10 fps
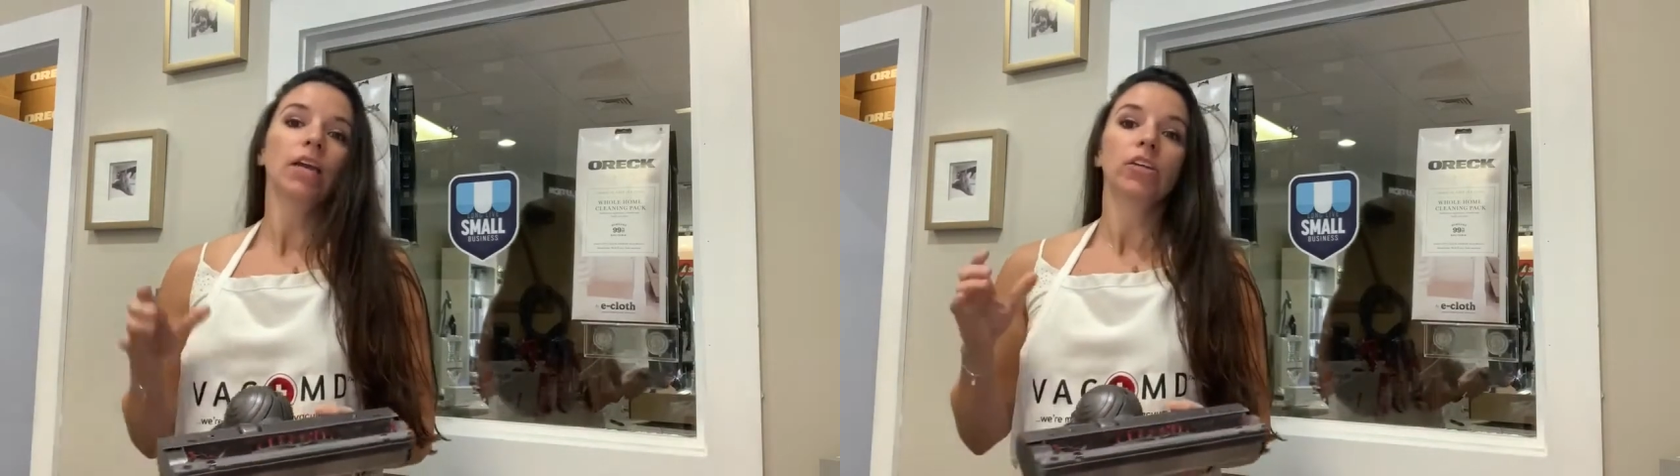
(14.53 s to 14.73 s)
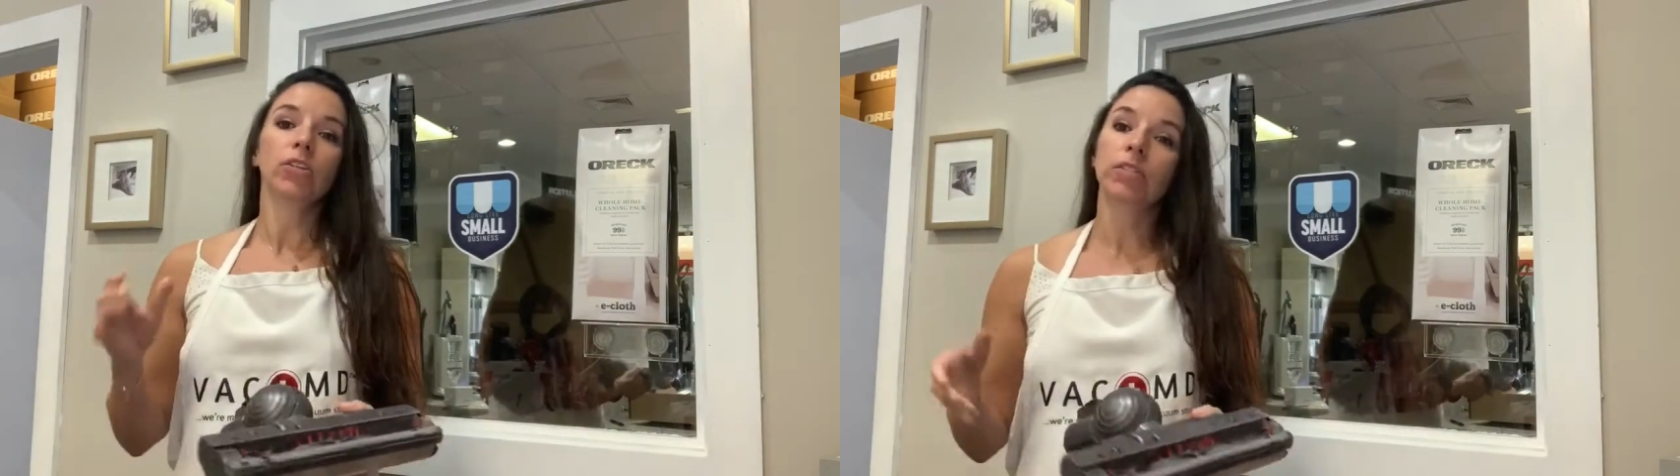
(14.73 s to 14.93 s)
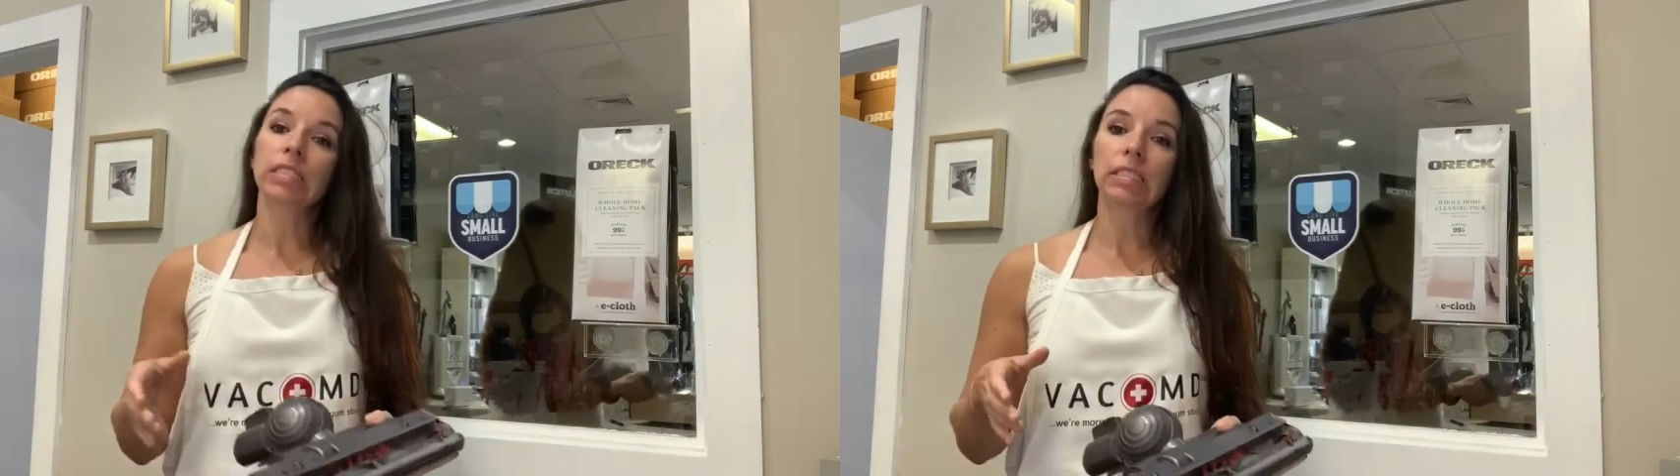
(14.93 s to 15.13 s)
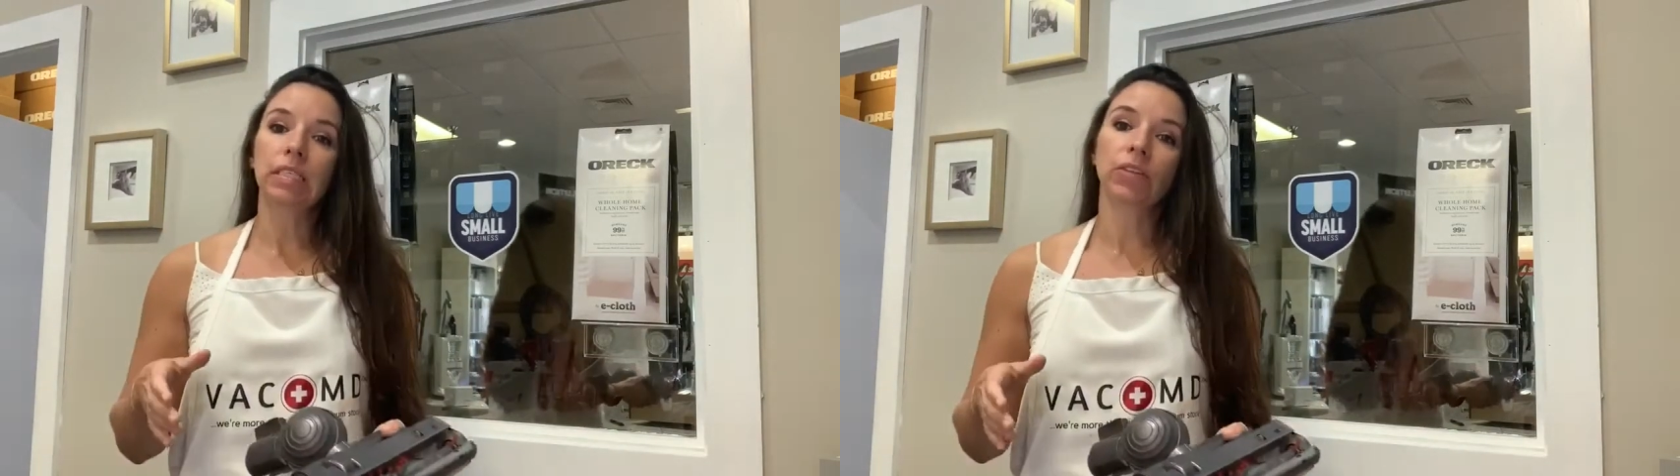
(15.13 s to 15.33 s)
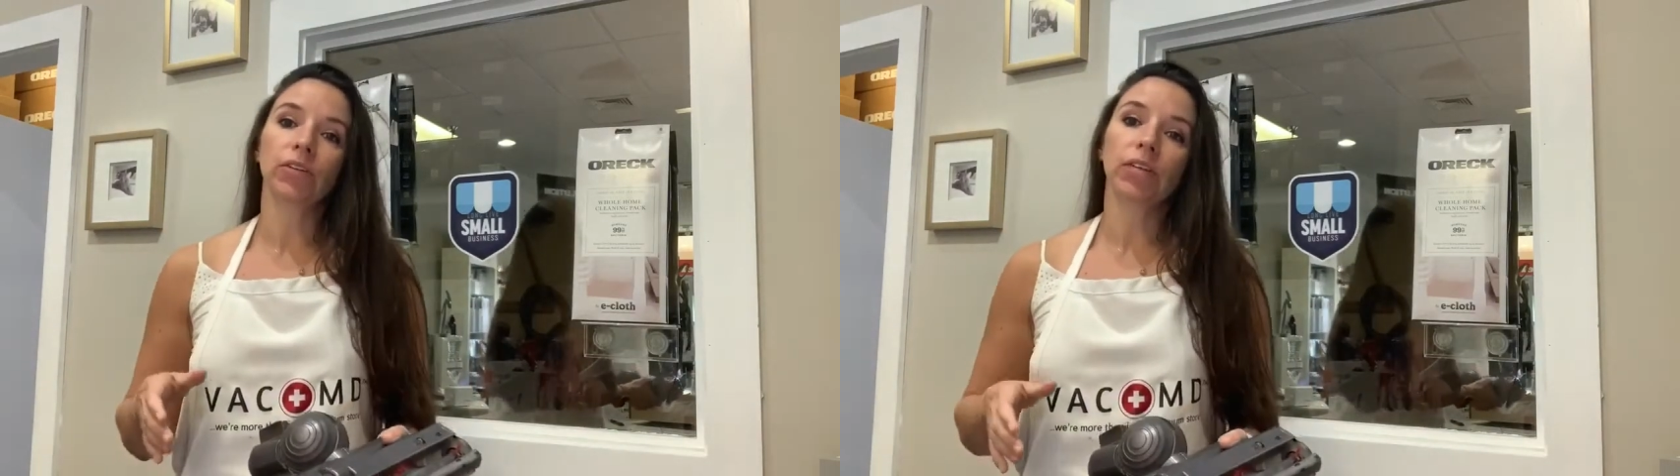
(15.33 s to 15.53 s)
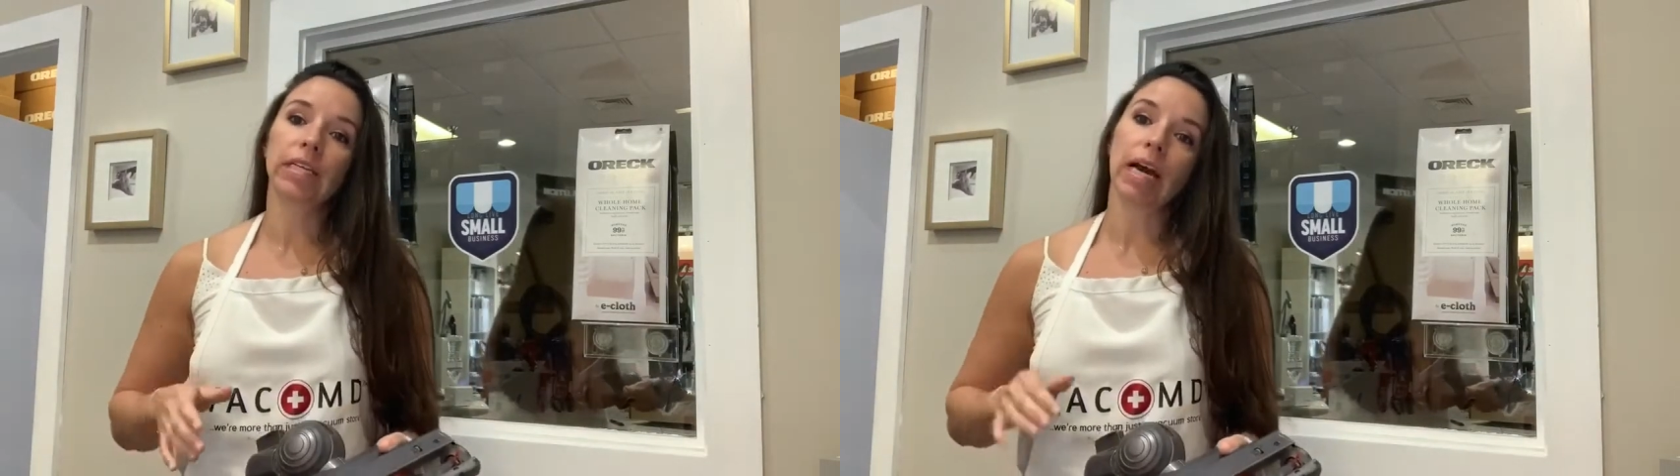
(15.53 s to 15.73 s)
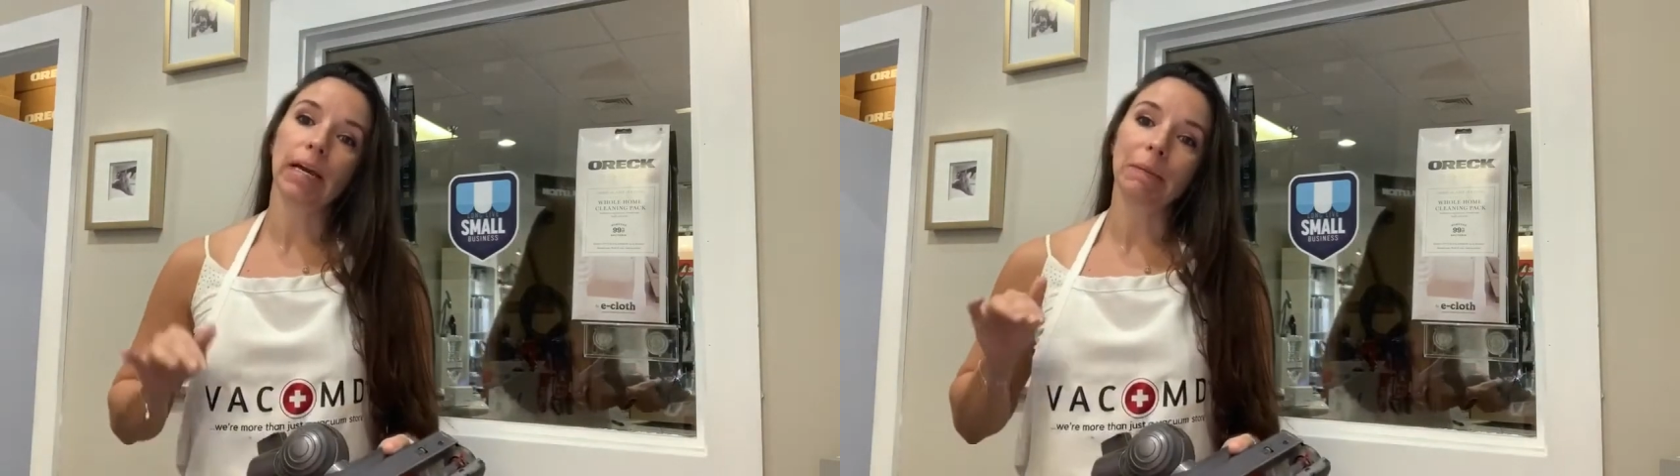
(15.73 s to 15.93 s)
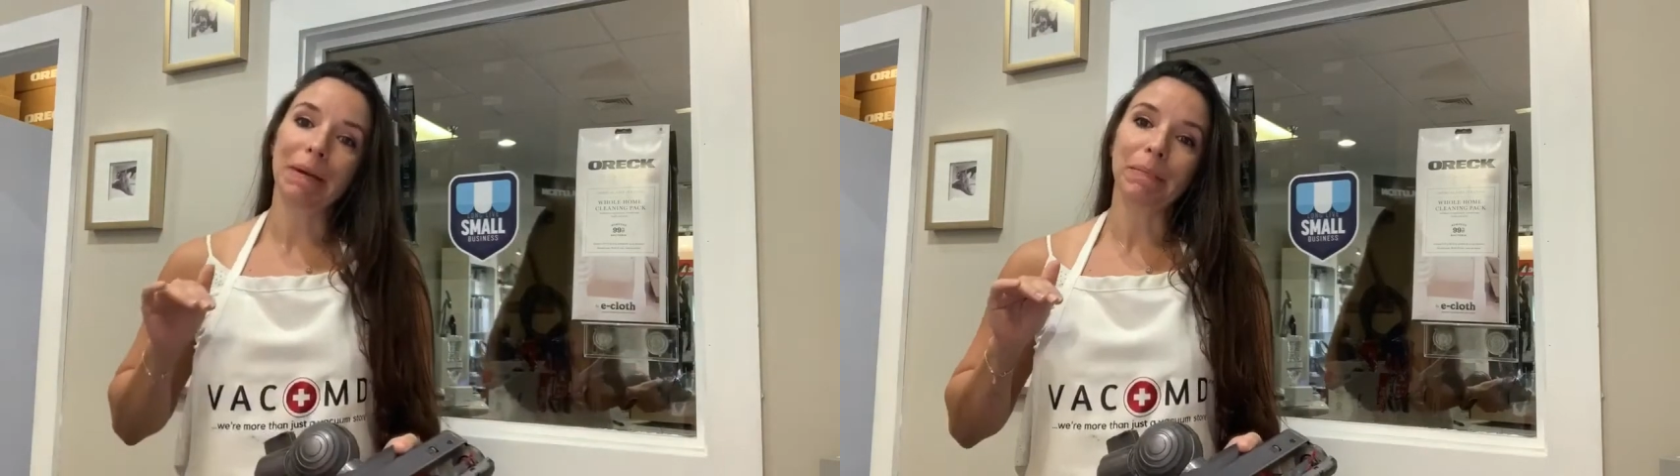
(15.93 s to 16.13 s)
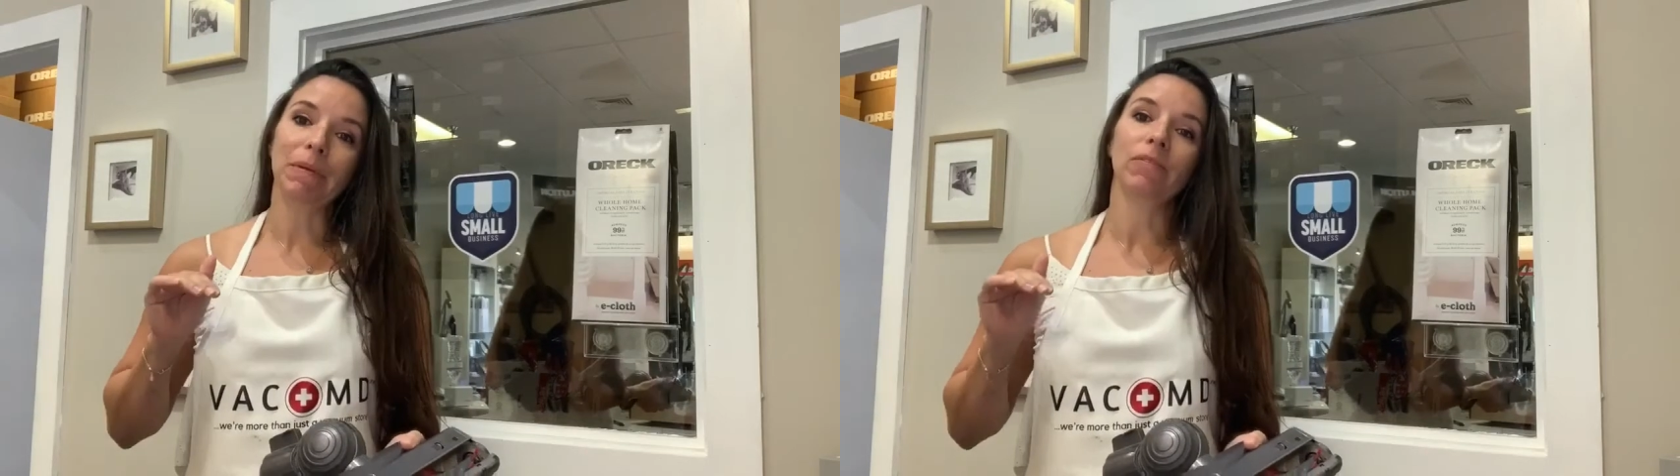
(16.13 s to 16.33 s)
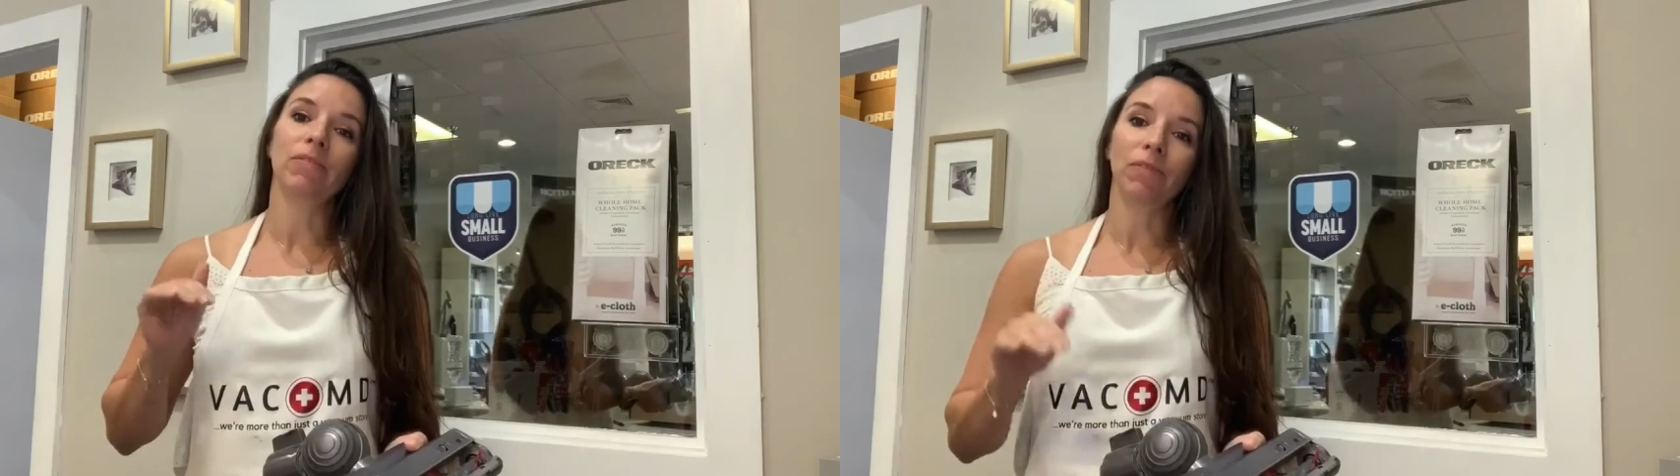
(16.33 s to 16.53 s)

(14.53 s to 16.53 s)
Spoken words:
your DC39 might be